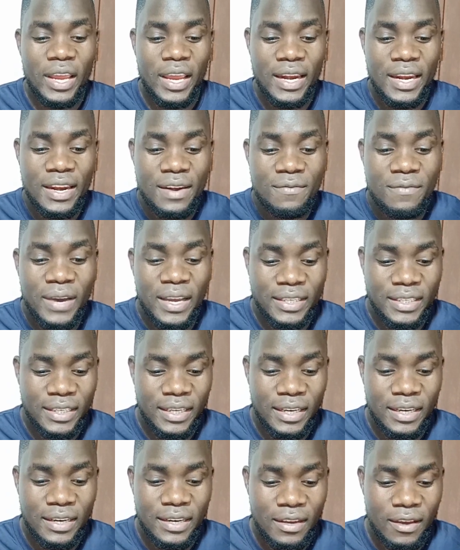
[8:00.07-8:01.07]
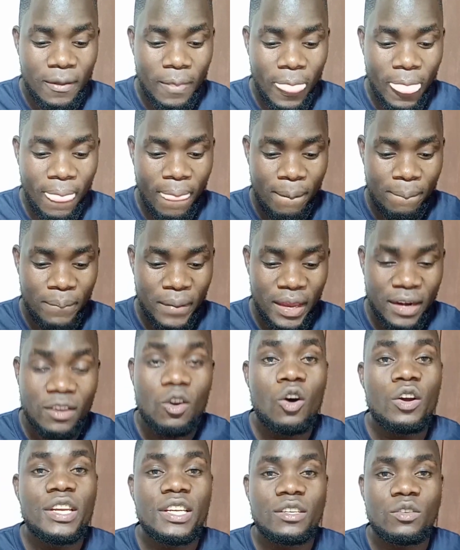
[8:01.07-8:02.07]
had invited and
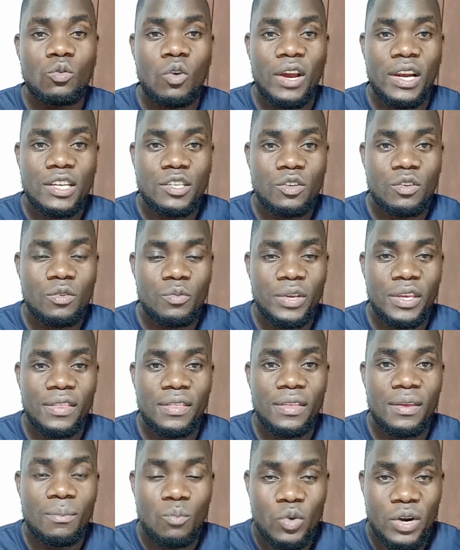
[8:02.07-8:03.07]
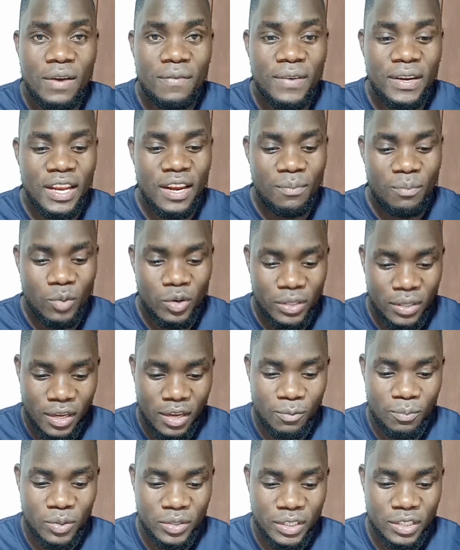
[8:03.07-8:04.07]
gone into coalition with Mudavadi
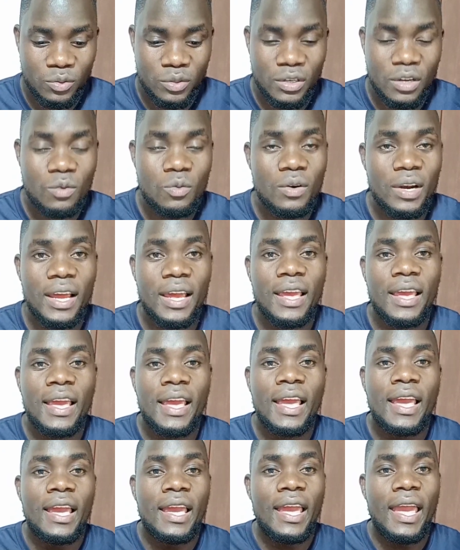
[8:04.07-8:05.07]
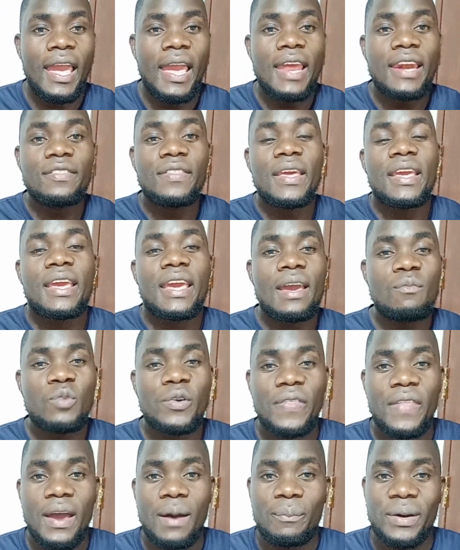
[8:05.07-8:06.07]
and Moses Wetangula, and they came
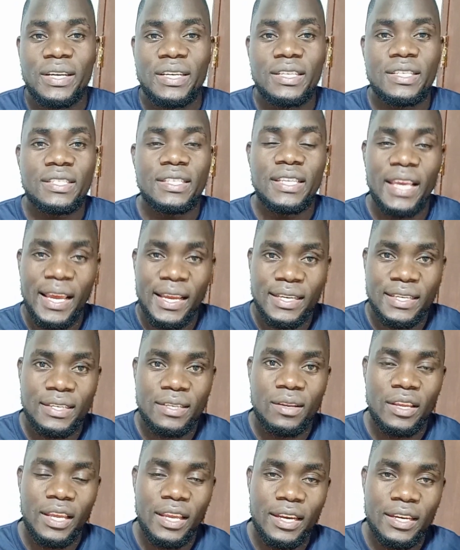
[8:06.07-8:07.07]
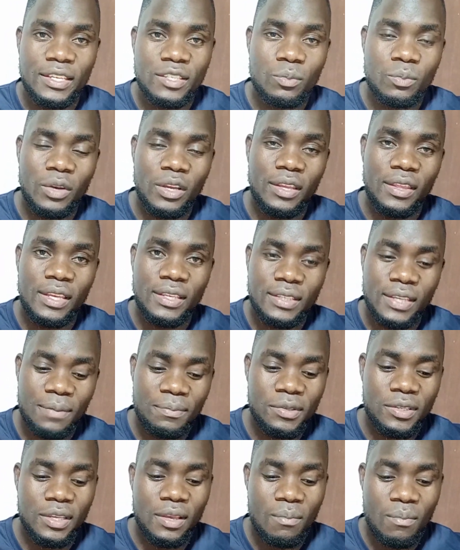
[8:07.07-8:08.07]
with their parties. Yet it is the
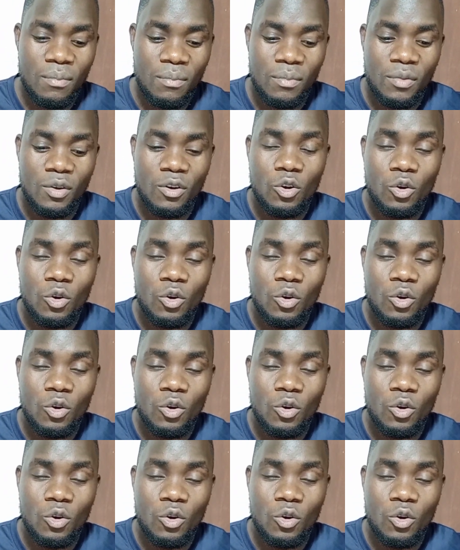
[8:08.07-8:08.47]
same